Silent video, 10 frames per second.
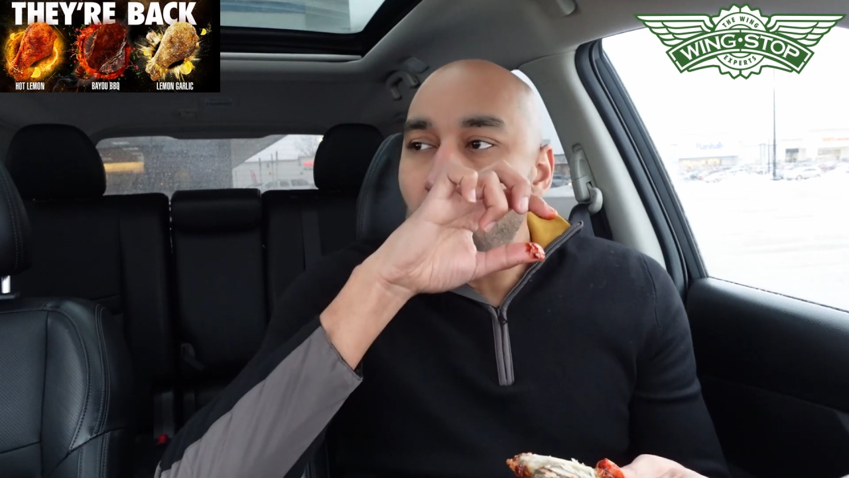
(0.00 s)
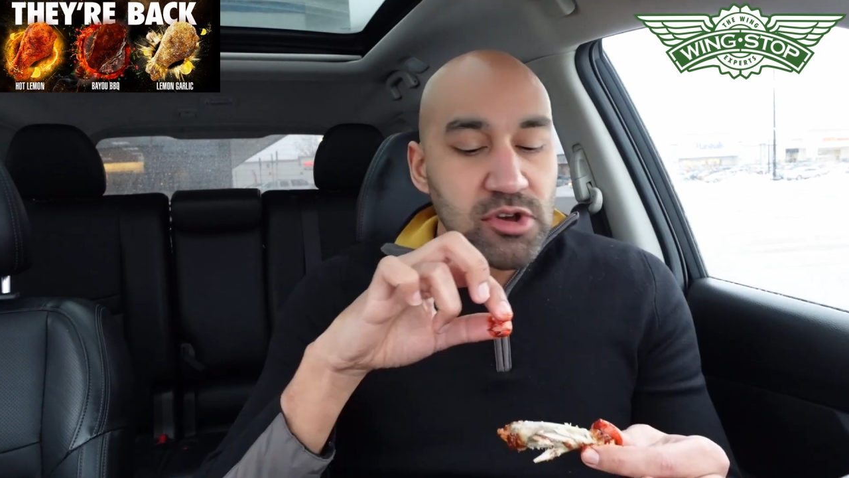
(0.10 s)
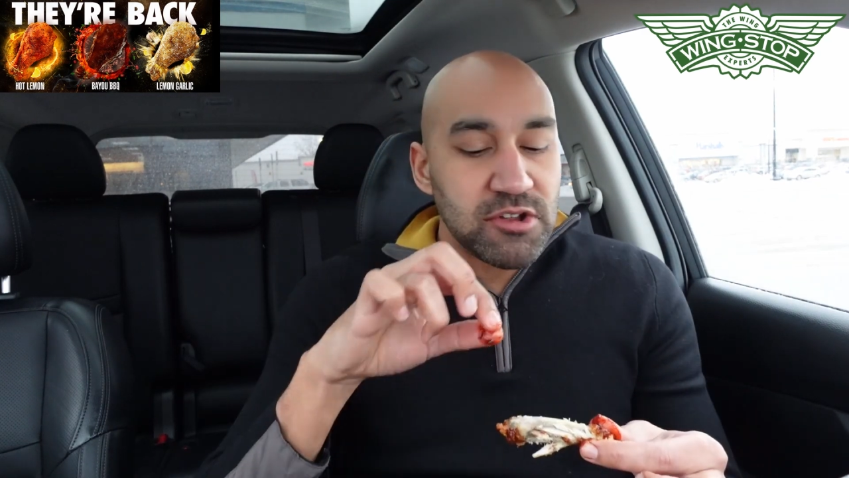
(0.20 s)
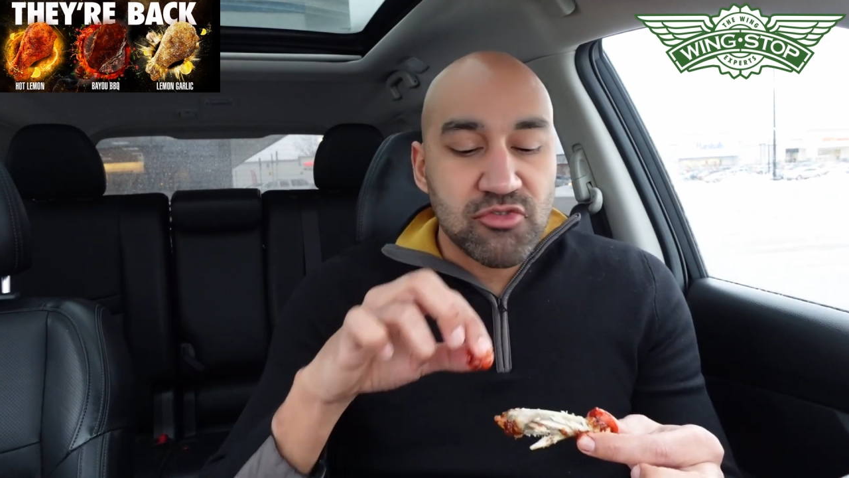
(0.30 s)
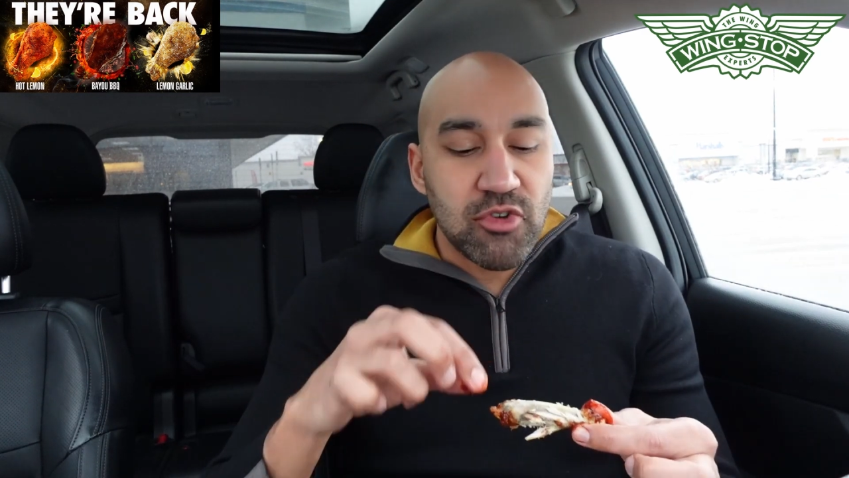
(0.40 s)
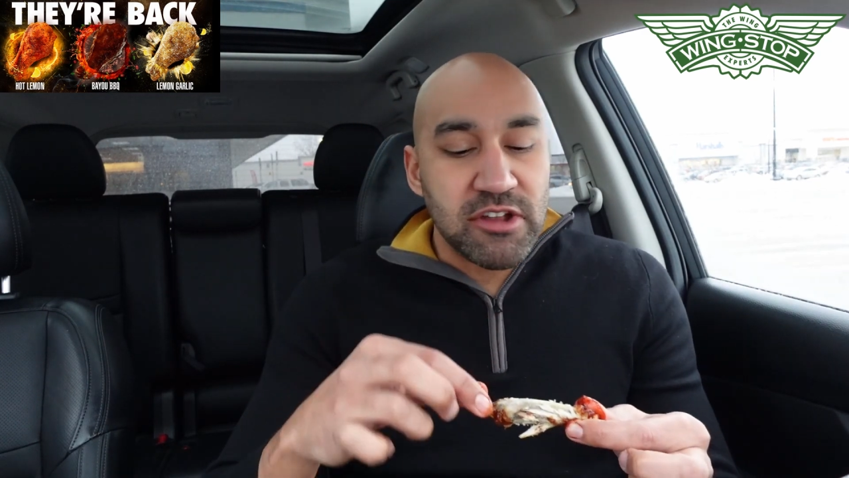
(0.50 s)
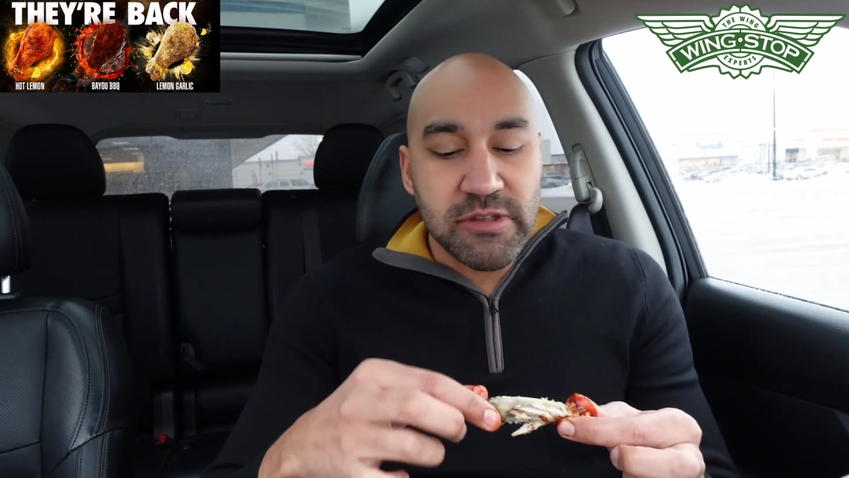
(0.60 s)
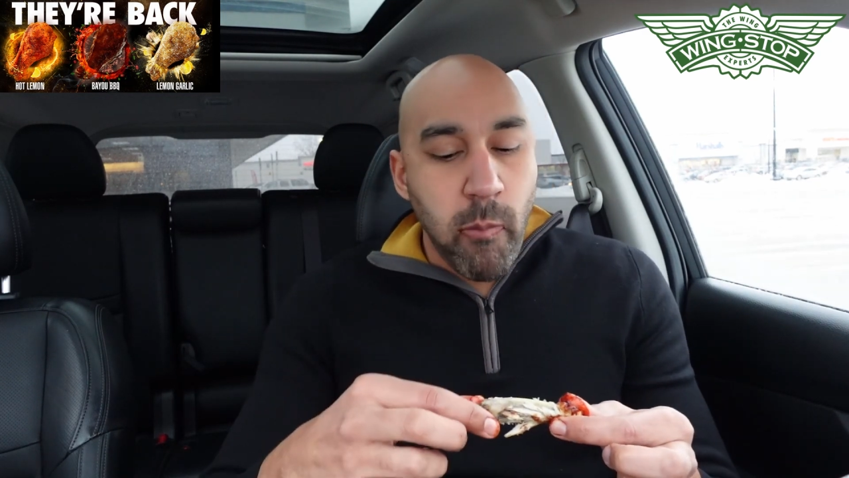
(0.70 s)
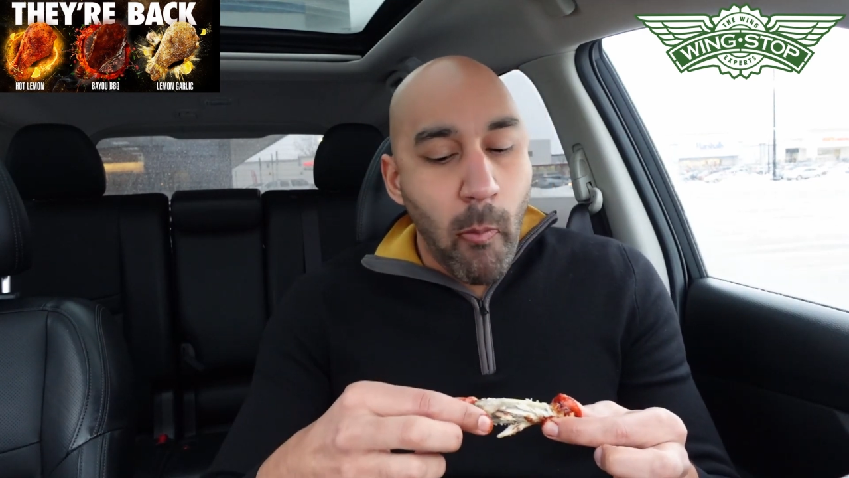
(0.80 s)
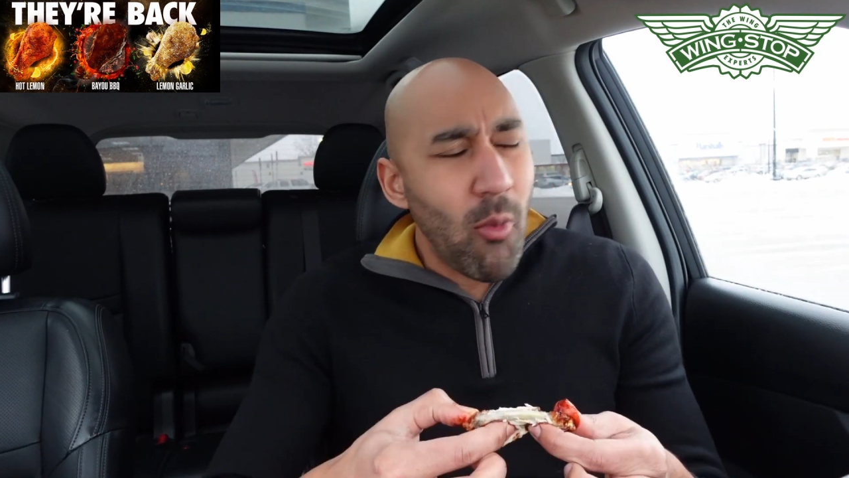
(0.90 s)
Oh, that's
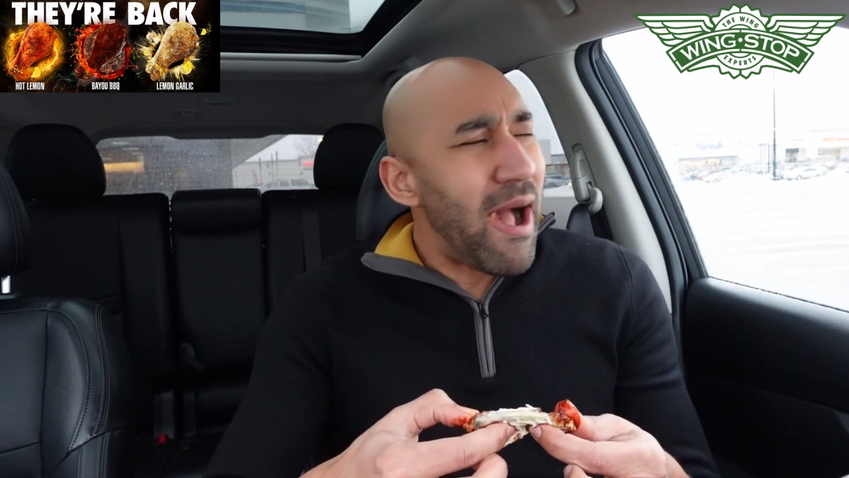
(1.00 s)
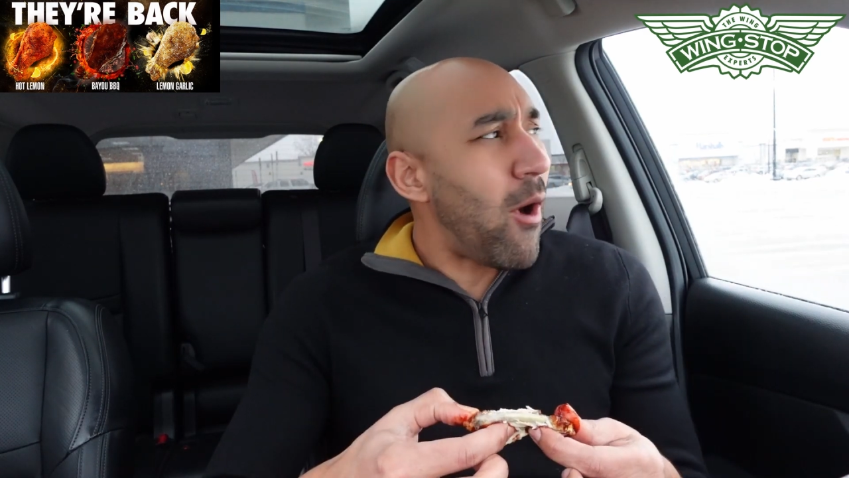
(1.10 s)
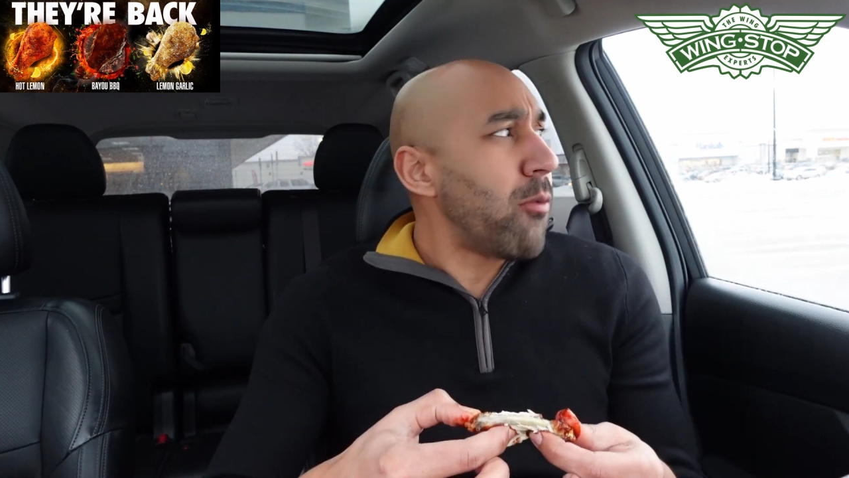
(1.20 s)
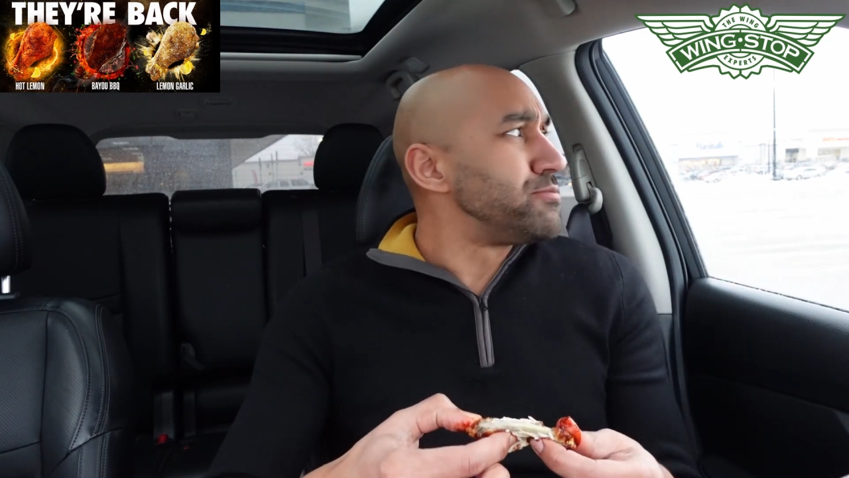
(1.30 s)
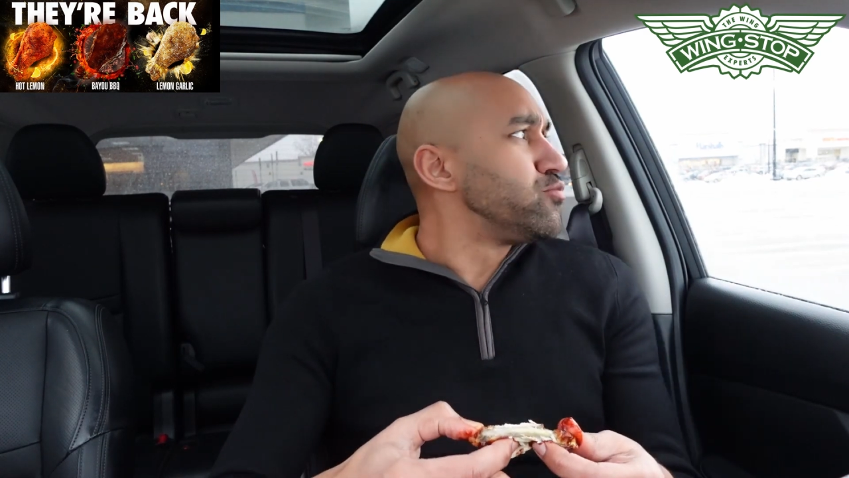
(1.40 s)
crazy. Wow.